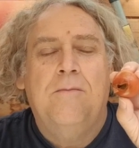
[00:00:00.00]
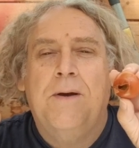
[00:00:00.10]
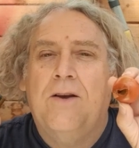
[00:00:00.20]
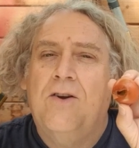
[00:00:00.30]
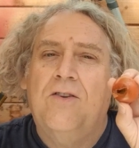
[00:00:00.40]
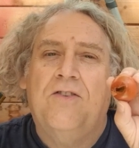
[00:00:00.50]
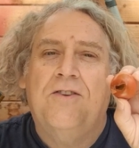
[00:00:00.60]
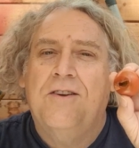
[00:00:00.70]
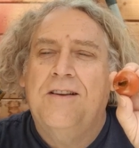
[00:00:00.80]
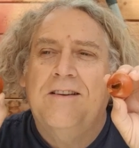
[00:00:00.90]

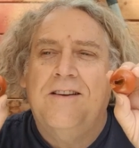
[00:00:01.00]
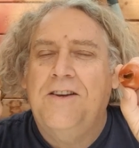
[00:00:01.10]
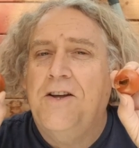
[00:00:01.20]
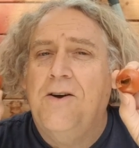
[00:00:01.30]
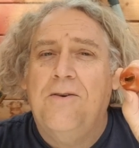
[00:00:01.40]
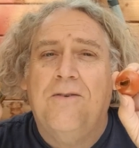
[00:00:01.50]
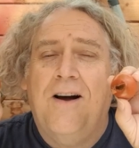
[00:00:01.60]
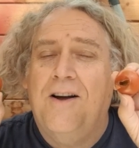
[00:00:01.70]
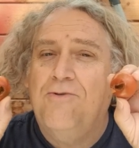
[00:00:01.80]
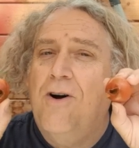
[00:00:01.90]
because, you know,
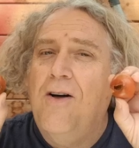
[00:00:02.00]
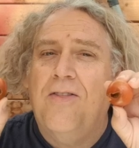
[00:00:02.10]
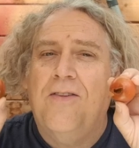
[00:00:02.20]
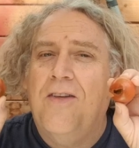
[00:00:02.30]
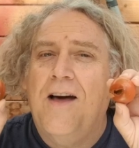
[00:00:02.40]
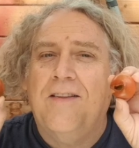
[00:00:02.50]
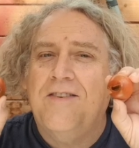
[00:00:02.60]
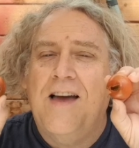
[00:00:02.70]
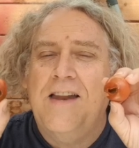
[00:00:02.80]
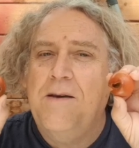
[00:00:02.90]
I'd rather
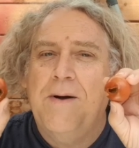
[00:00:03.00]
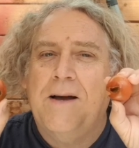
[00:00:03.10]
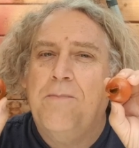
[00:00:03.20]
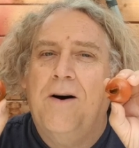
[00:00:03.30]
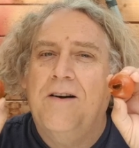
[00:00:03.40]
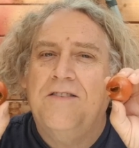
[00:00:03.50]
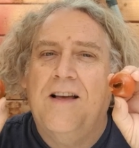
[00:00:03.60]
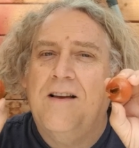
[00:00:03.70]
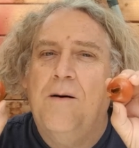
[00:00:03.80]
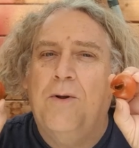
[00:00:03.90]
that any magpies
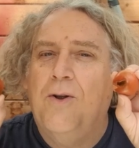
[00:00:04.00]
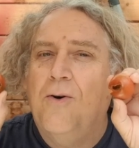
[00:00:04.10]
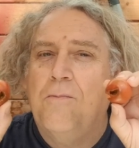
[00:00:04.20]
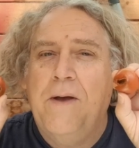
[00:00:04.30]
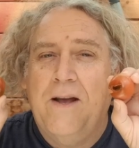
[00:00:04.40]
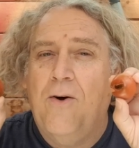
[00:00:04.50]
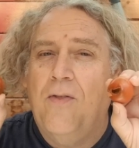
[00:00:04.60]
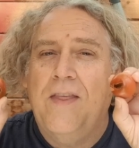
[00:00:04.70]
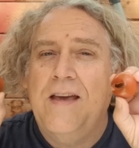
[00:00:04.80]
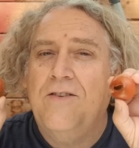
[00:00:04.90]
that come along pick
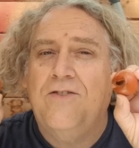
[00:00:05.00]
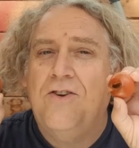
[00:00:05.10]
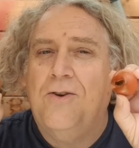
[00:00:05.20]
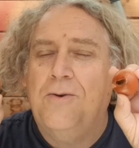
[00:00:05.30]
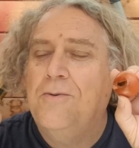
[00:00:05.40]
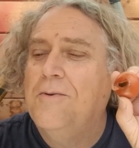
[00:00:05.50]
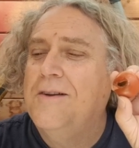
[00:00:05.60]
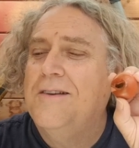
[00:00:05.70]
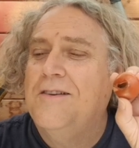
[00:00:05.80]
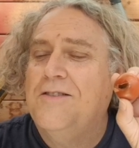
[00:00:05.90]
on these two.
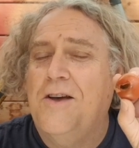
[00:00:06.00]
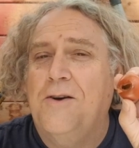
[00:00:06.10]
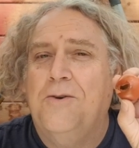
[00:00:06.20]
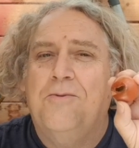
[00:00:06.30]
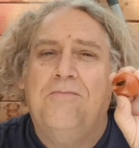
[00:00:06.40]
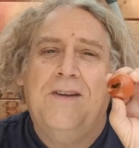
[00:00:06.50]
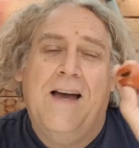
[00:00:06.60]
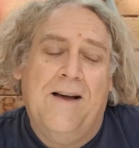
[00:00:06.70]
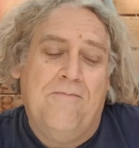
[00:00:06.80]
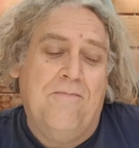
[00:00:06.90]
So
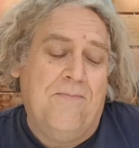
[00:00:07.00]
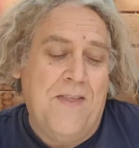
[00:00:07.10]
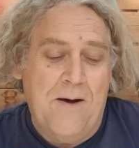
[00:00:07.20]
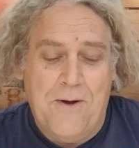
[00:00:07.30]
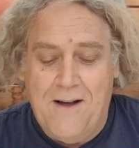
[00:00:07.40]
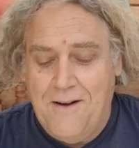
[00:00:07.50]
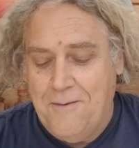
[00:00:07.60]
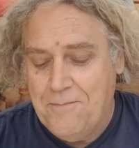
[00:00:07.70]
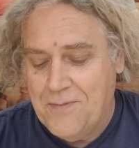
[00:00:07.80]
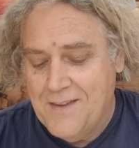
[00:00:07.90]
yeah, there we are.
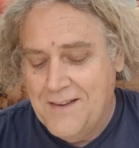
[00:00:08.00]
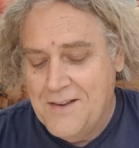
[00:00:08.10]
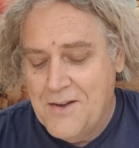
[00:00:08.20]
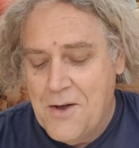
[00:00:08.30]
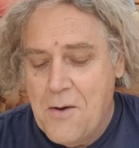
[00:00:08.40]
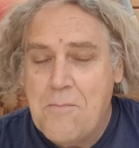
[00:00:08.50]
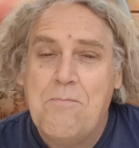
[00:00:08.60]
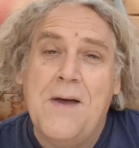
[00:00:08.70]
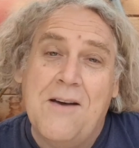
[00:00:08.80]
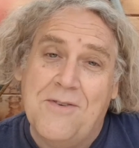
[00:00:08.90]

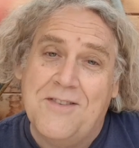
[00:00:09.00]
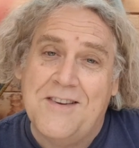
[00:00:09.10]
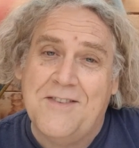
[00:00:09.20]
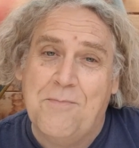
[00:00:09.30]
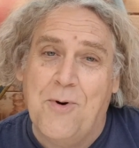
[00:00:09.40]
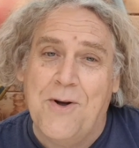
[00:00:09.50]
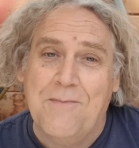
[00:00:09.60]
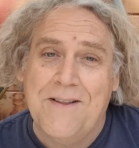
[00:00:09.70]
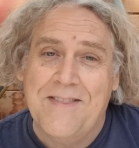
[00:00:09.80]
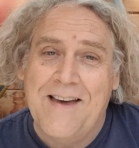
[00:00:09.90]
Bit of a
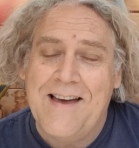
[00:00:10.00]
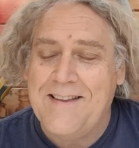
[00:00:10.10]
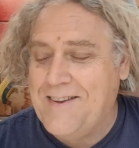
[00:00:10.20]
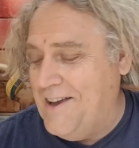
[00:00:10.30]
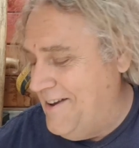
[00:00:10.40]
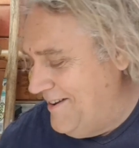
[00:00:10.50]
disappointment, that.